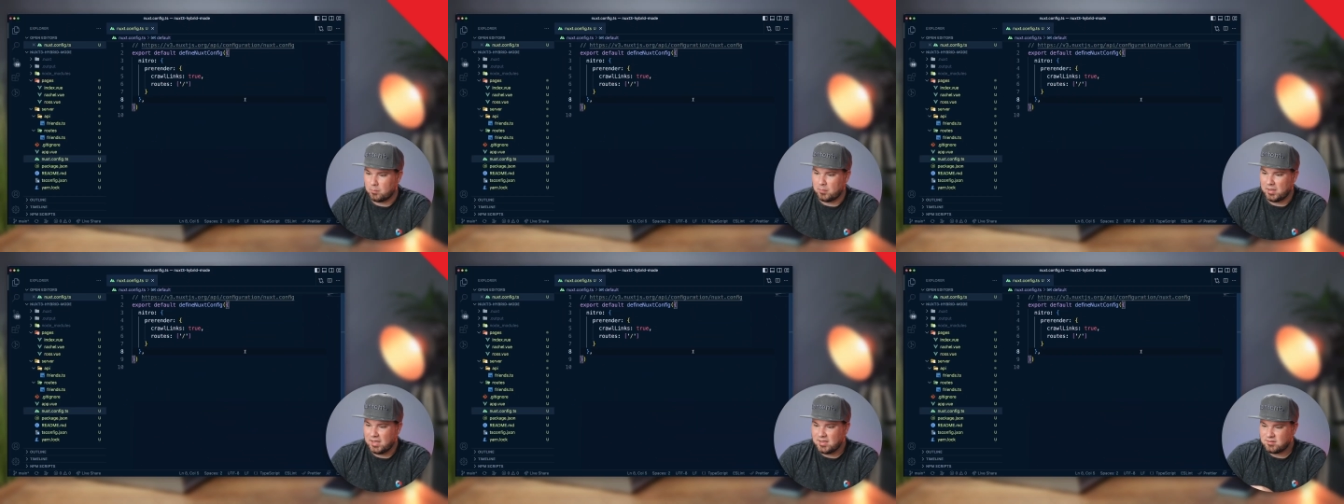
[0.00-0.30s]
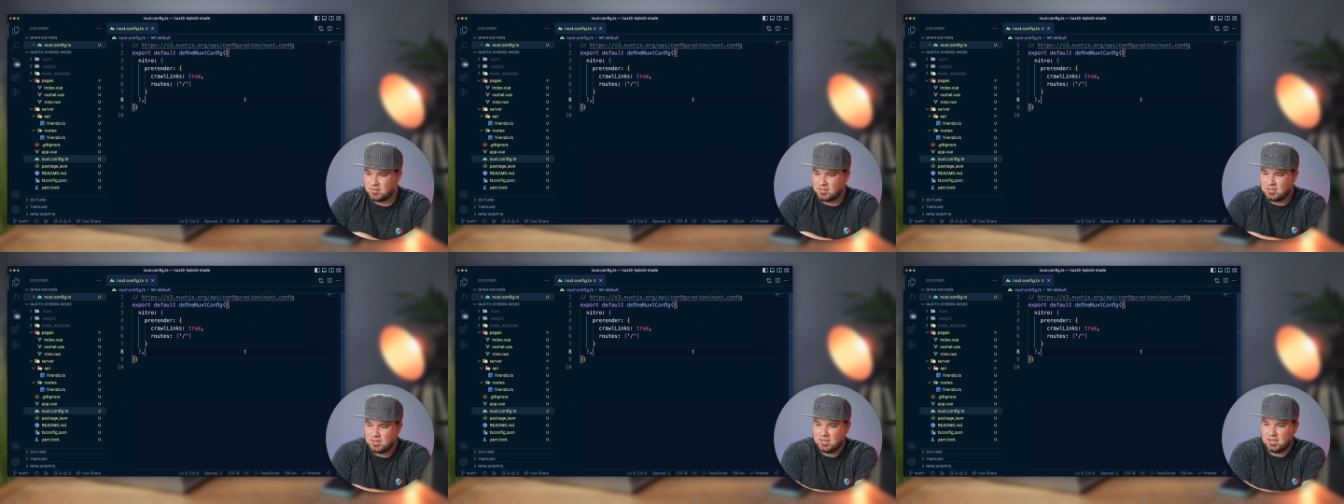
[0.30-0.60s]

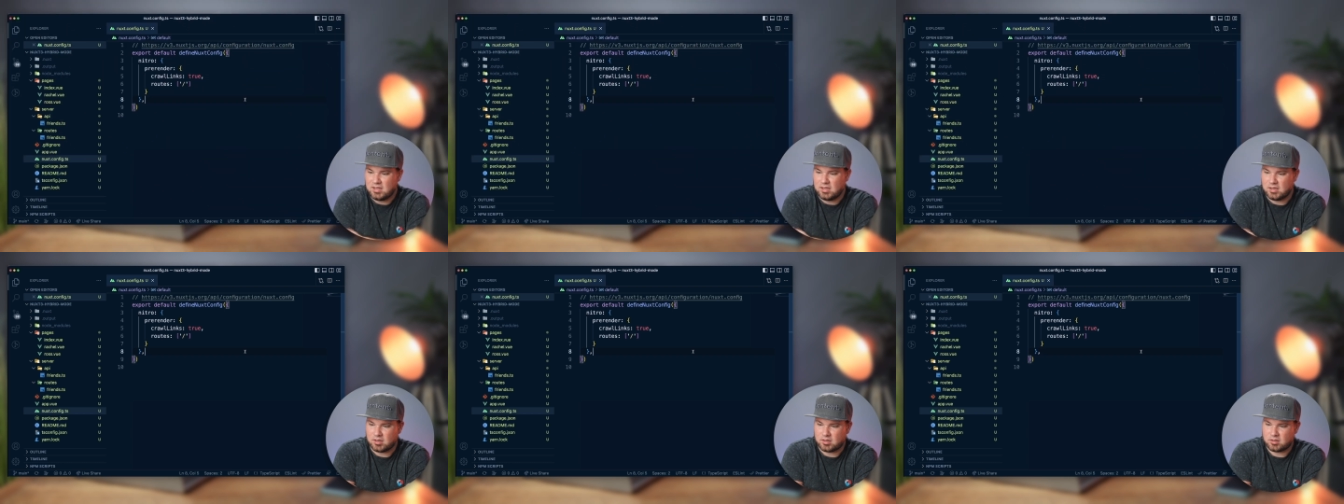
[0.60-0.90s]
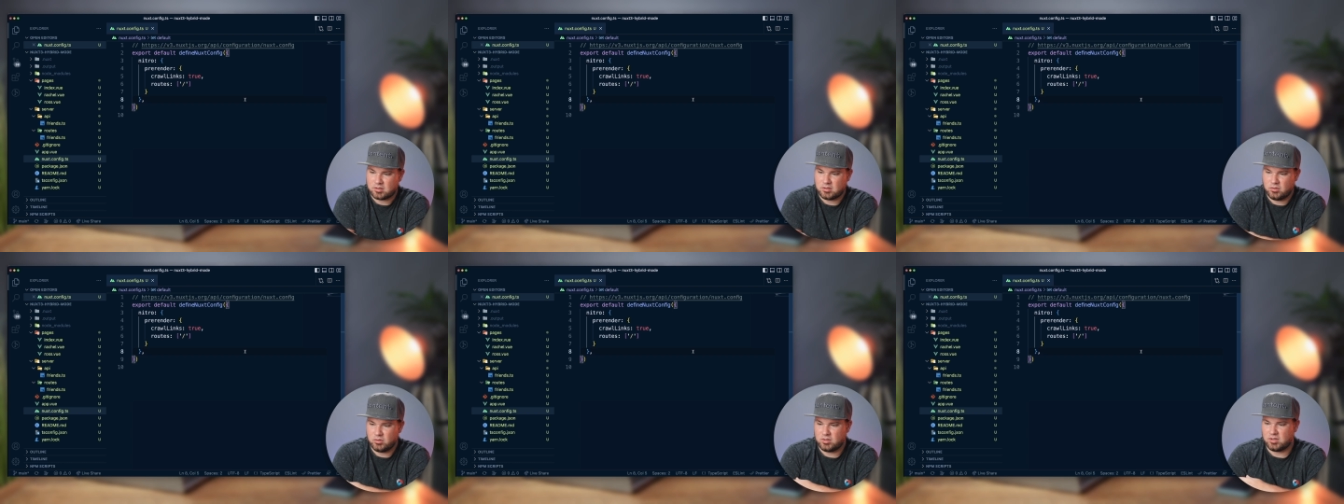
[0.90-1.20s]
basically
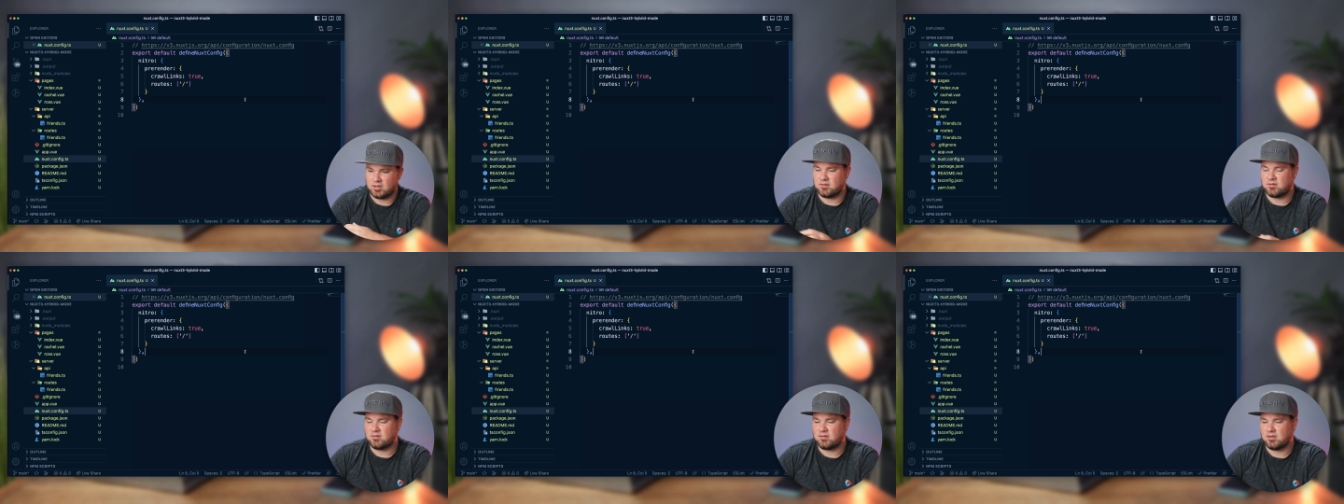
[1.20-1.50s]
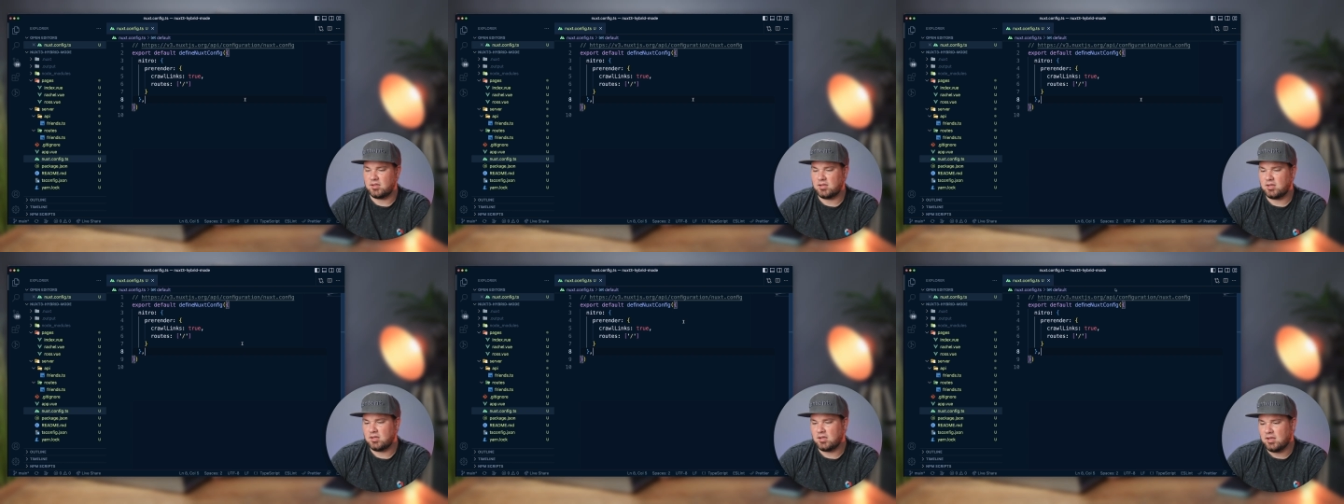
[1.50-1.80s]
here you can
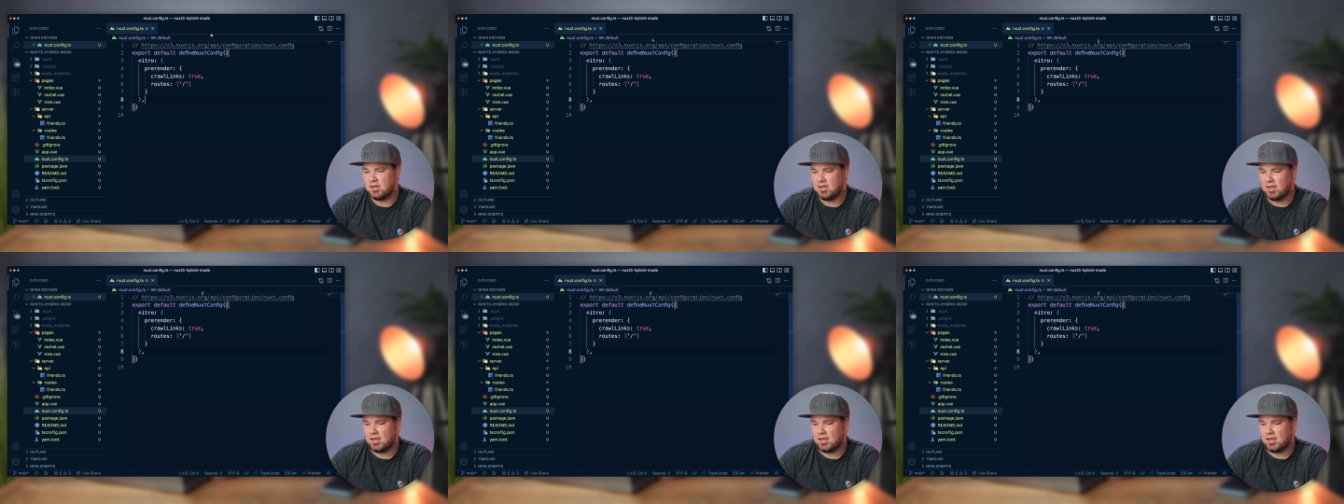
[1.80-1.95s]
see